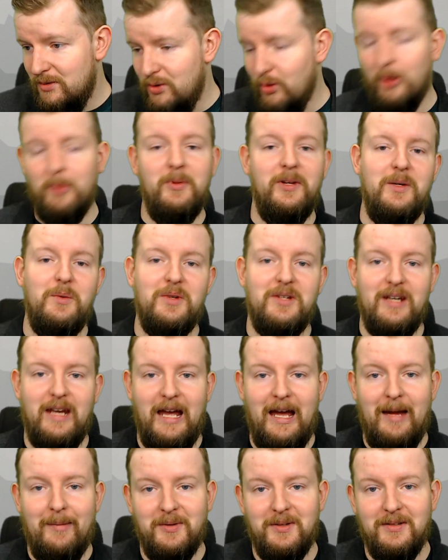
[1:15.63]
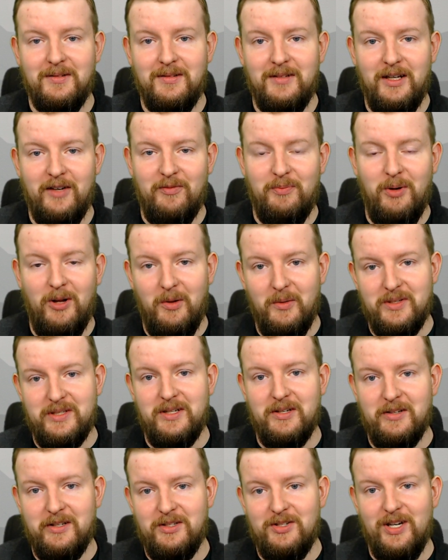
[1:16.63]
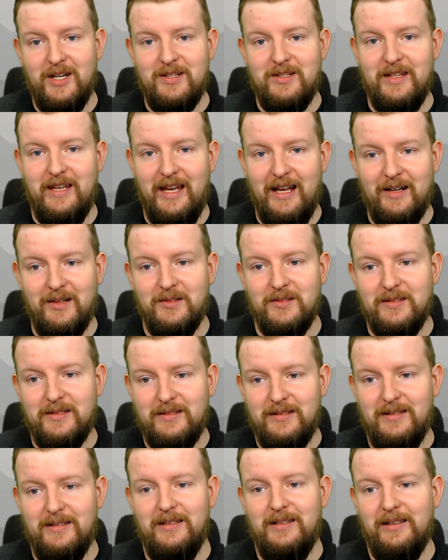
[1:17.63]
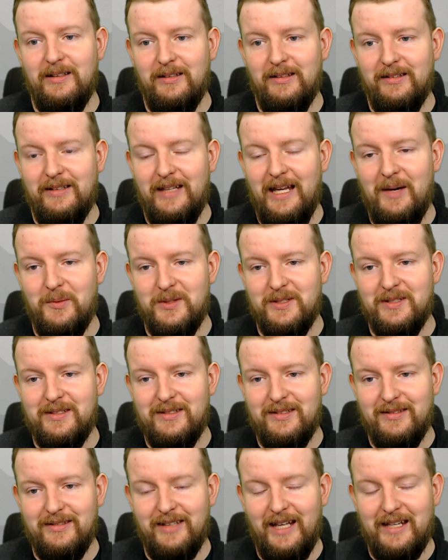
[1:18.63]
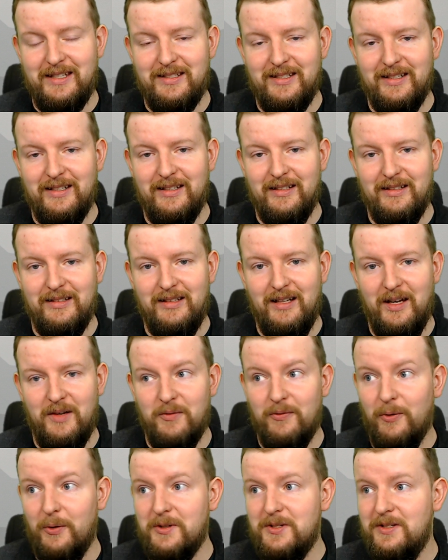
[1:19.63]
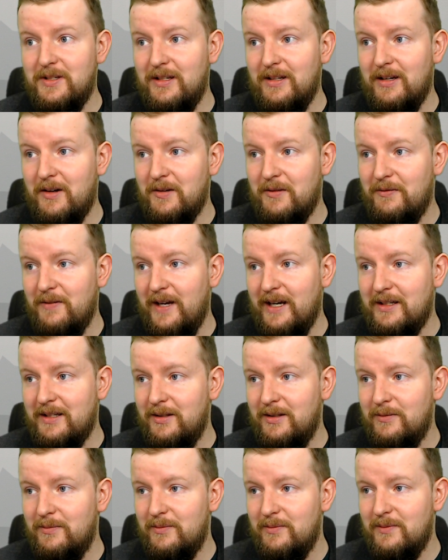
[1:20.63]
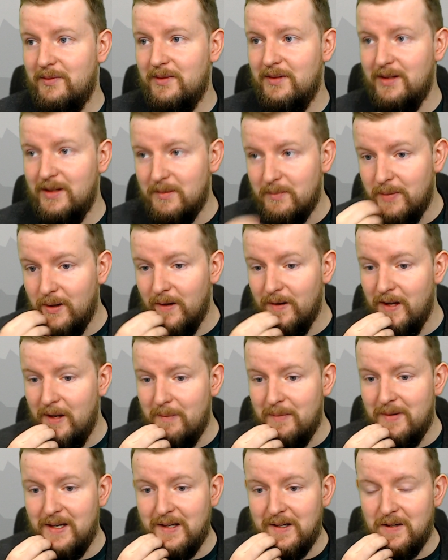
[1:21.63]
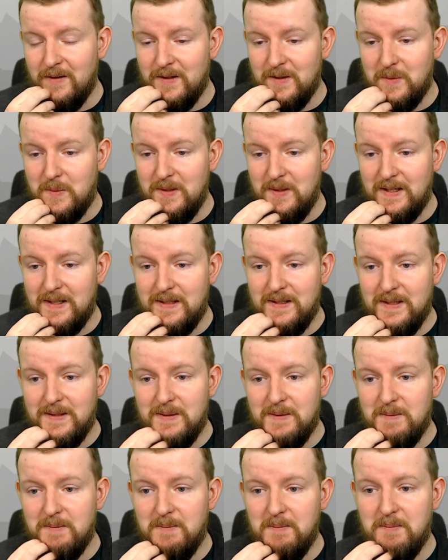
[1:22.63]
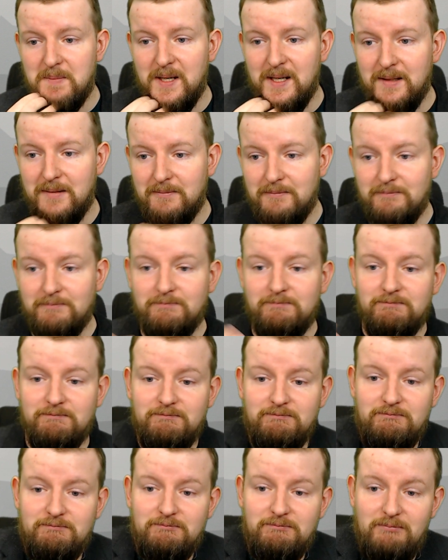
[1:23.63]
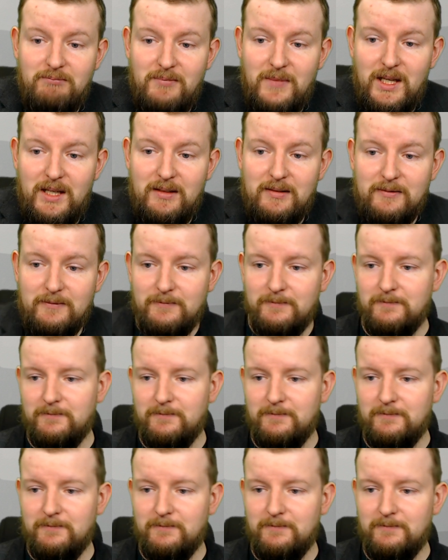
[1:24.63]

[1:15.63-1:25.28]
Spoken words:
normally wouldn't happen if Paul was here to change the angles. That's a unfortunate artifact of Paul not being here this week. But meh.